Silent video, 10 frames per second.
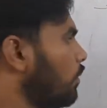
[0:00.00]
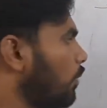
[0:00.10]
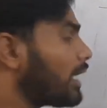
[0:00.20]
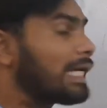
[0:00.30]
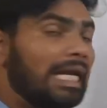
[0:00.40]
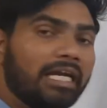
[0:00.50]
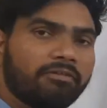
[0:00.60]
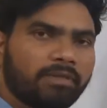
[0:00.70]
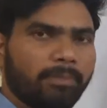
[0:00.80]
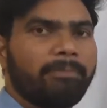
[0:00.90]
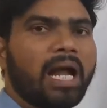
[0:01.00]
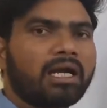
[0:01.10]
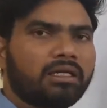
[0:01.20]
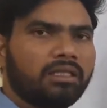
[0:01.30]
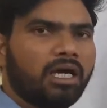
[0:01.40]
what kind of
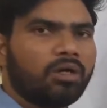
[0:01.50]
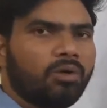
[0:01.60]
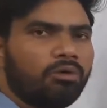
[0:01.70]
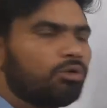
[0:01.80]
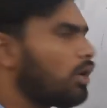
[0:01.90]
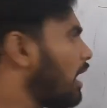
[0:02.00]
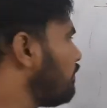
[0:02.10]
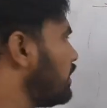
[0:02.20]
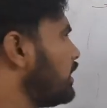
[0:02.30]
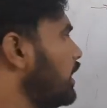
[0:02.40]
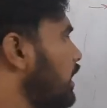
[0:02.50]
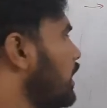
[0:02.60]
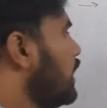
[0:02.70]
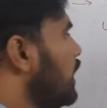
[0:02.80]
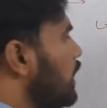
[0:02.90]
impact they are going to have on
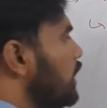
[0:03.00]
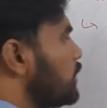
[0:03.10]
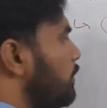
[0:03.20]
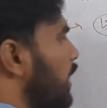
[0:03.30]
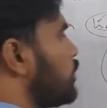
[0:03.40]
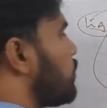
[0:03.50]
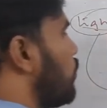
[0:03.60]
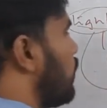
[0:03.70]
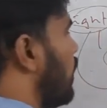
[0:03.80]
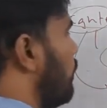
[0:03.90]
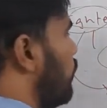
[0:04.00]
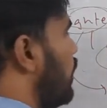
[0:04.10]
the space program.